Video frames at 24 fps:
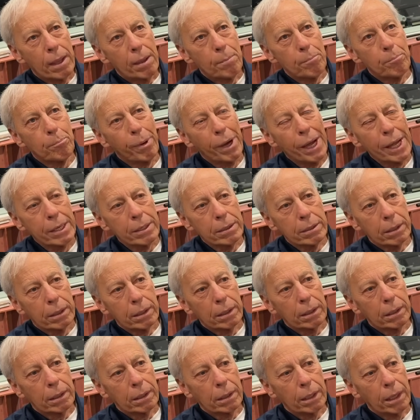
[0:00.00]
But
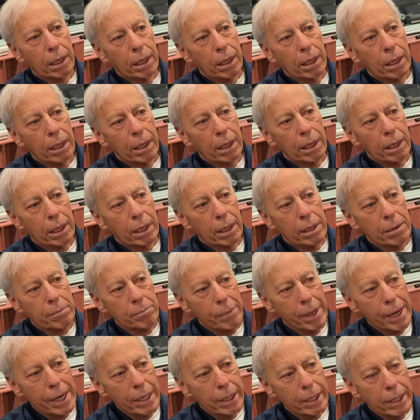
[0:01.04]
in
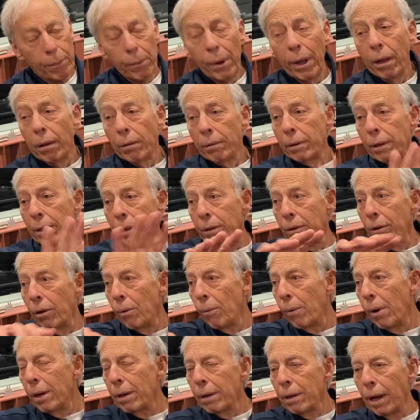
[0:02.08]
many cases, well, you know
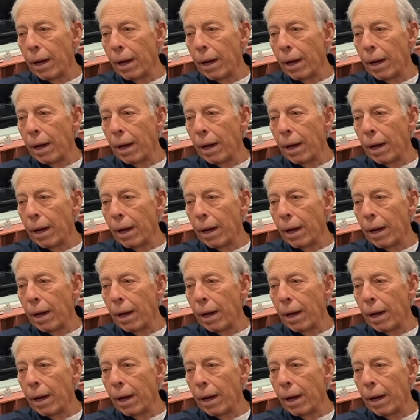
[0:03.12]
what?